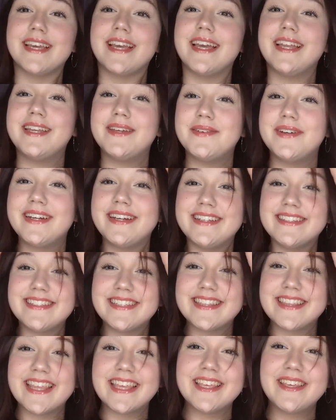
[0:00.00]
Anyways,
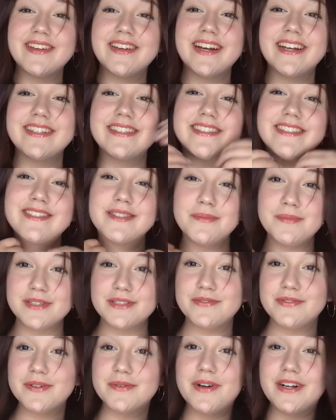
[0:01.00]
thank you guys so
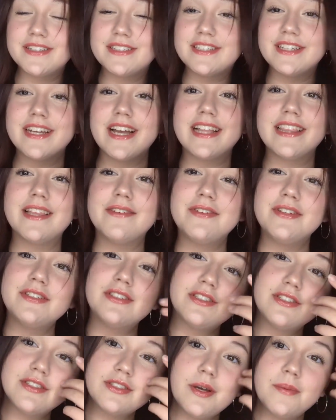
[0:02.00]
much for watching. I love you
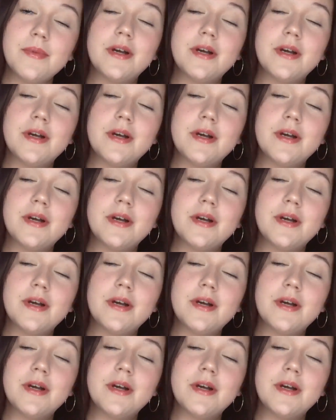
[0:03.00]
so